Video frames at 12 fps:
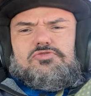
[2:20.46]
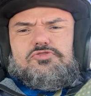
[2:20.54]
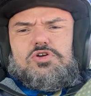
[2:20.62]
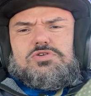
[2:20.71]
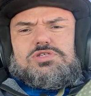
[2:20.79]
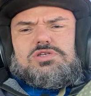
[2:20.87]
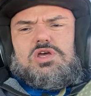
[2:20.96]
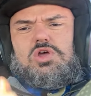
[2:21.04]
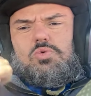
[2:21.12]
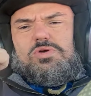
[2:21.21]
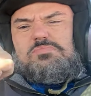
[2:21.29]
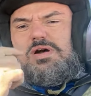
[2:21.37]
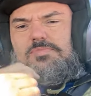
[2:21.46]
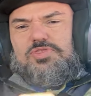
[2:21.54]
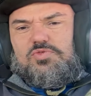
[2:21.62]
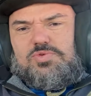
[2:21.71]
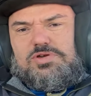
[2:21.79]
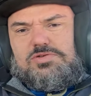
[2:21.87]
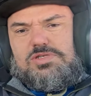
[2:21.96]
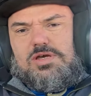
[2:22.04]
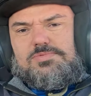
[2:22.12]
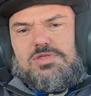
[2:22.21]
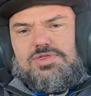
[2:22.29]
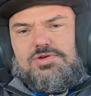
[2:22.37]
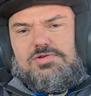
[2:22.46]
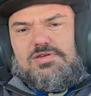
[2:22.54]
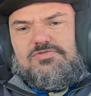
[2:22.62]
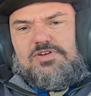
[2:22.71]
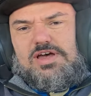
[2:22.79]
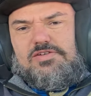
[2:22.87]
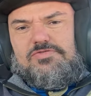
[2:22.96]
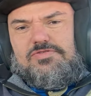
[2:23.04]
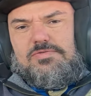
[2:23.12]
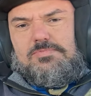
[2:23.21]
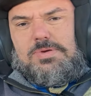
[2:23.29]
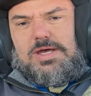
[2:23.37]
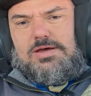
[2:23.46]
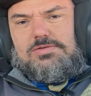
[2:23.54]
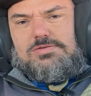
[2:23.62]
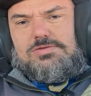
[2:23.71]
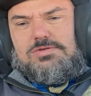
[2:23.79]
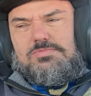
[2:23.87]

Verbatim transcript: first. We pumped the rears up to 35 pounds